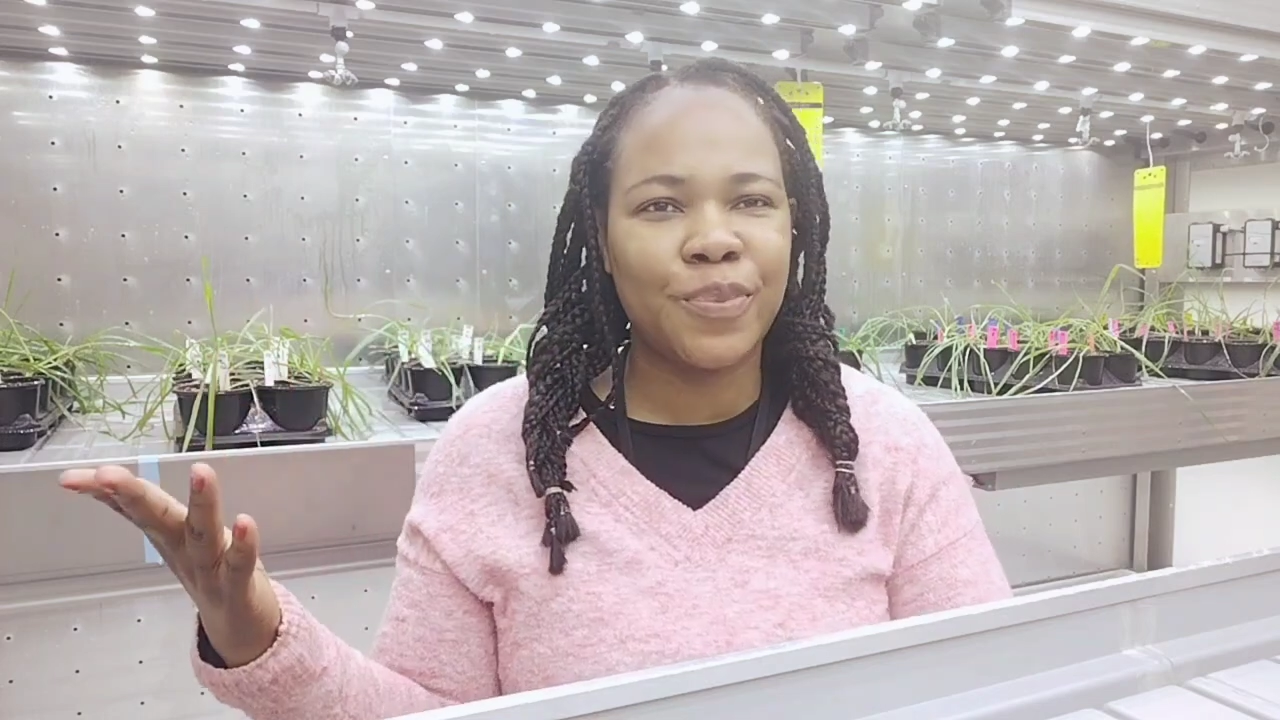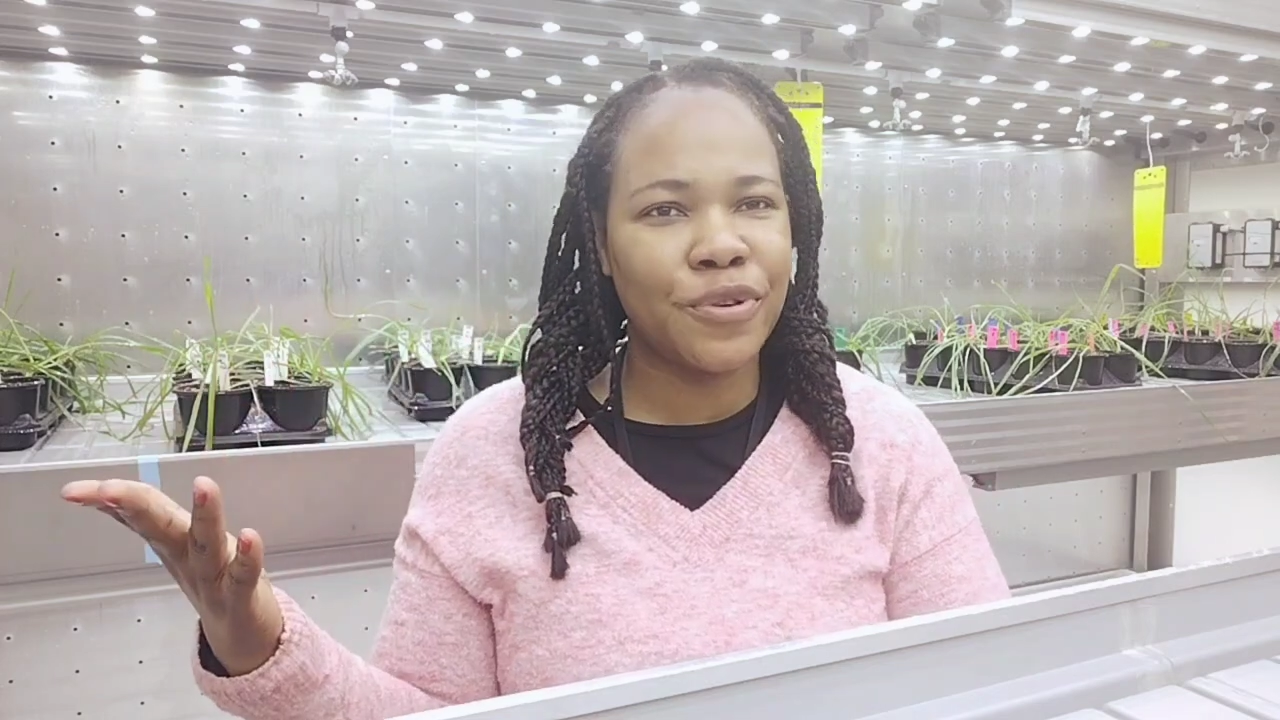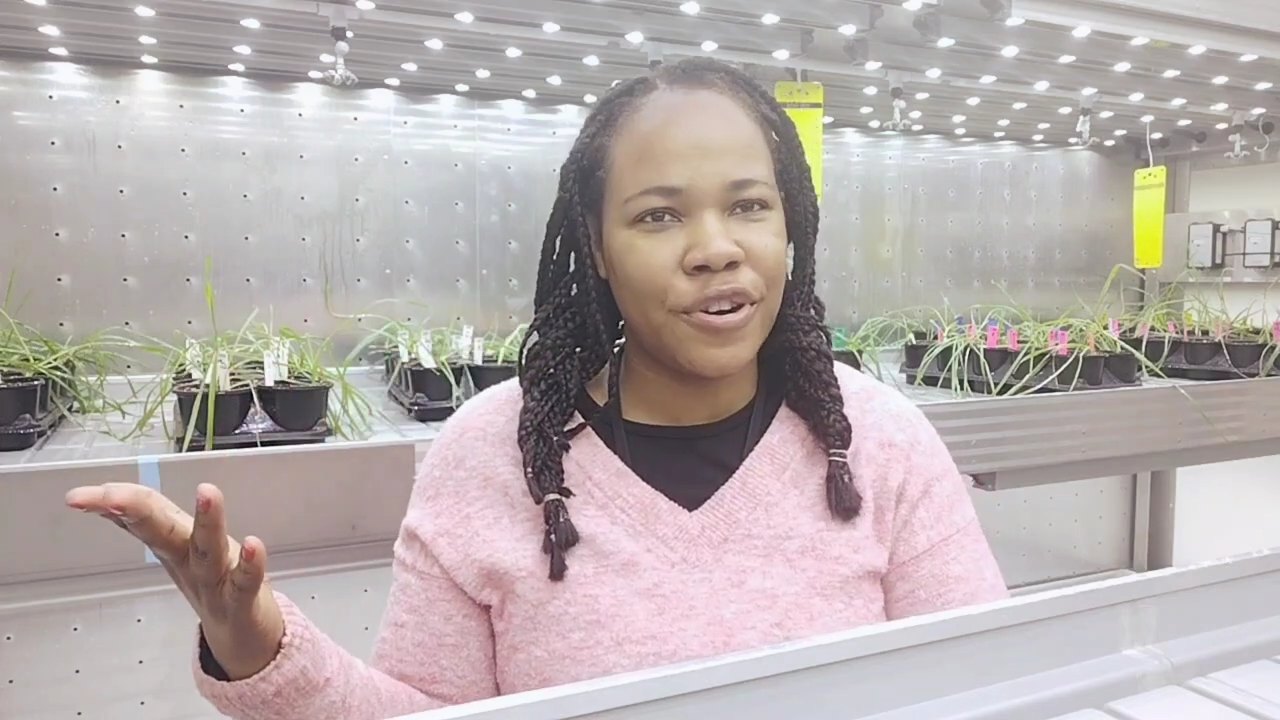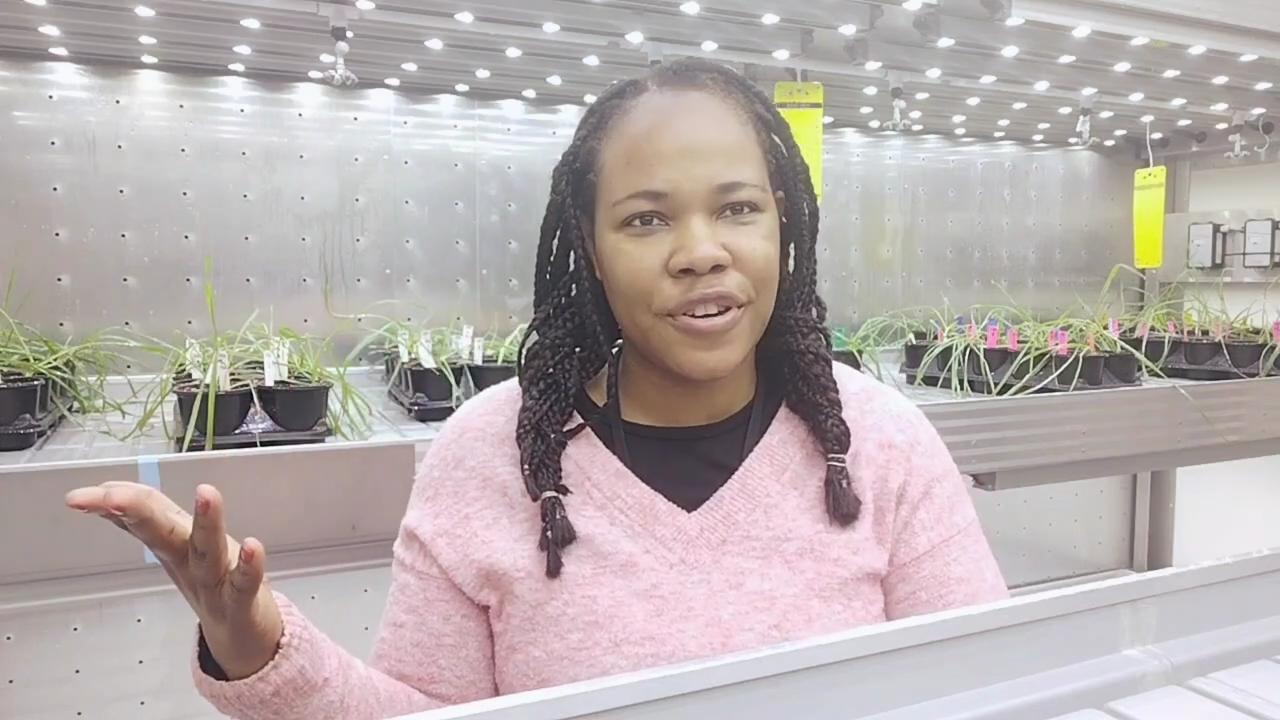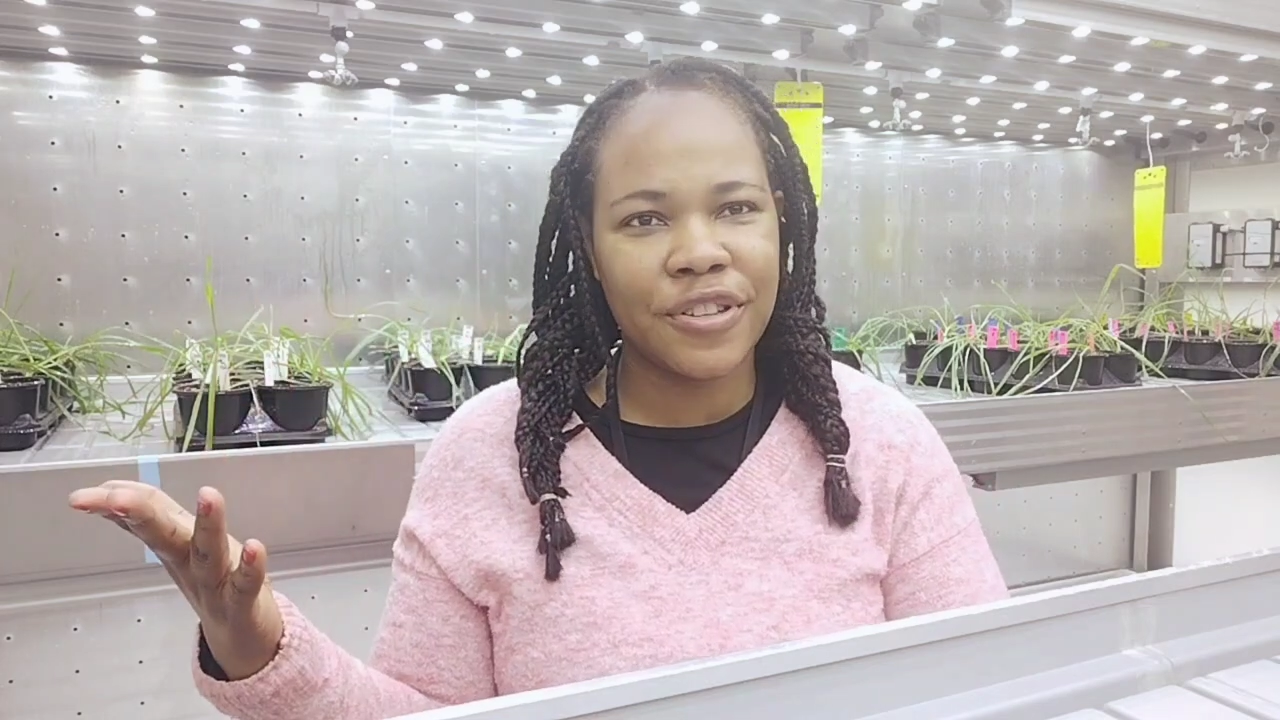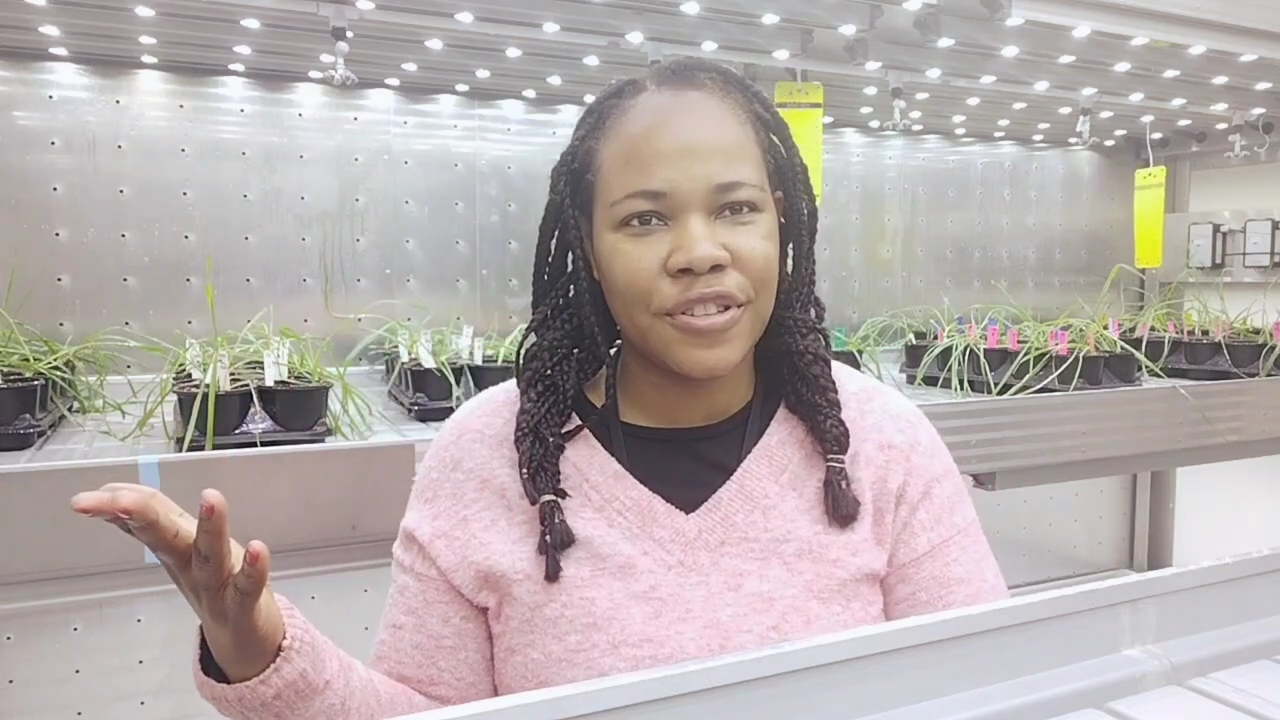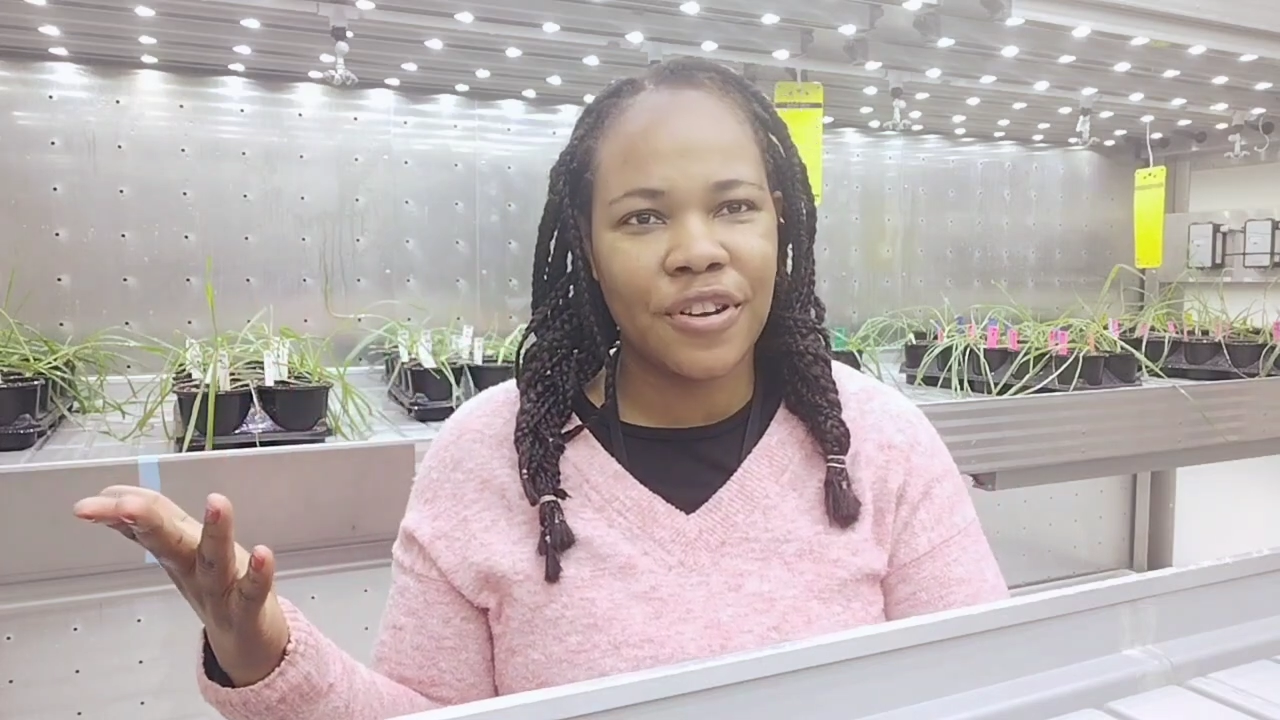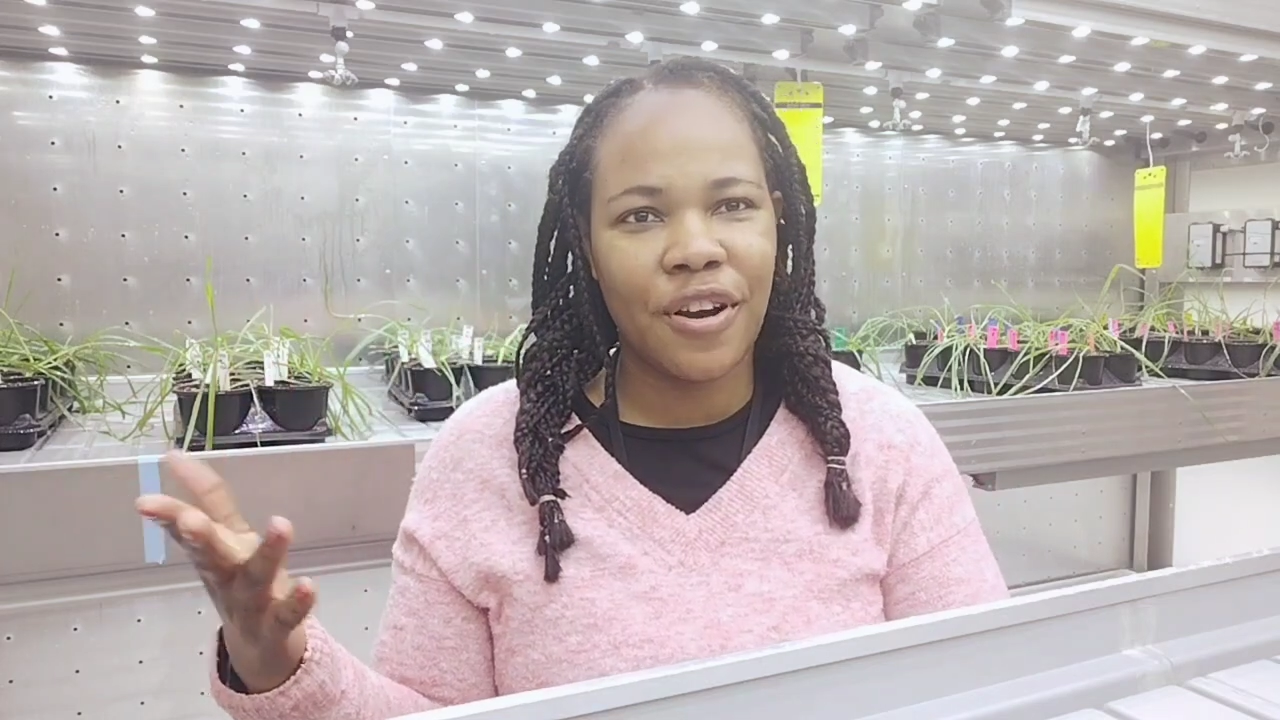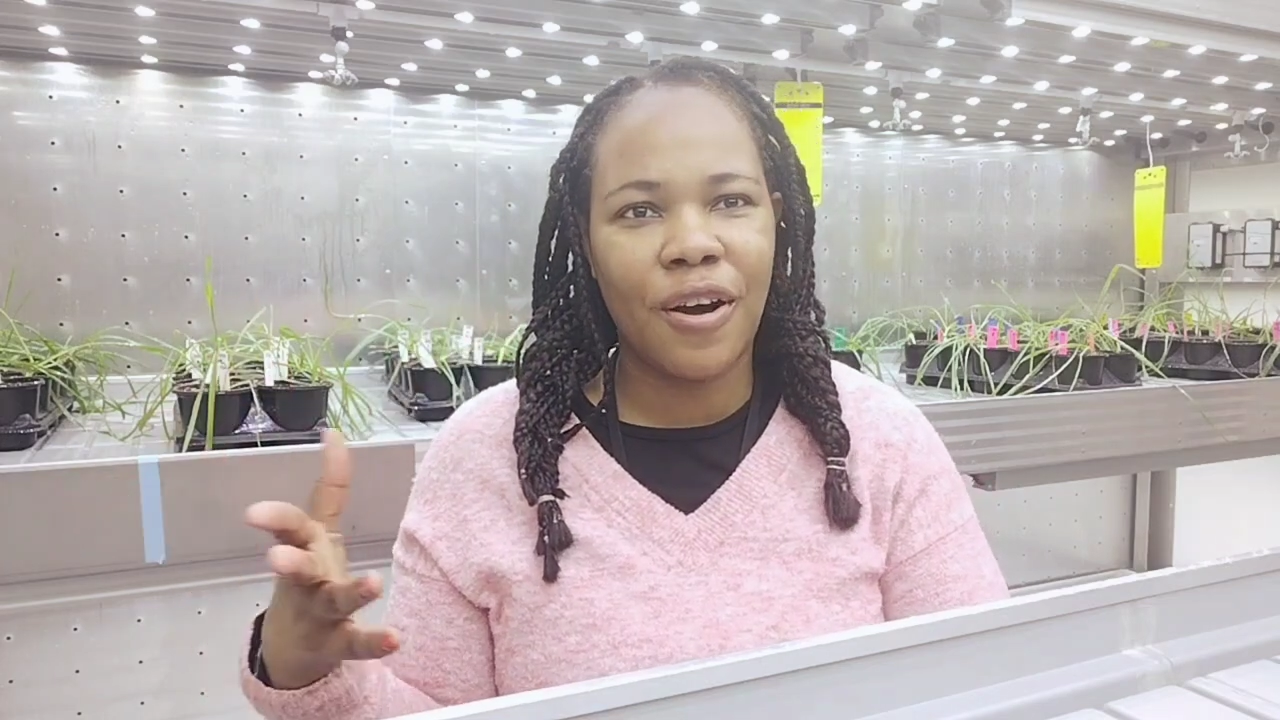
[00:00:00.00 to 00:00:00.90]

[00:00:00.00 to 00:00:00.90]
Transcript: spores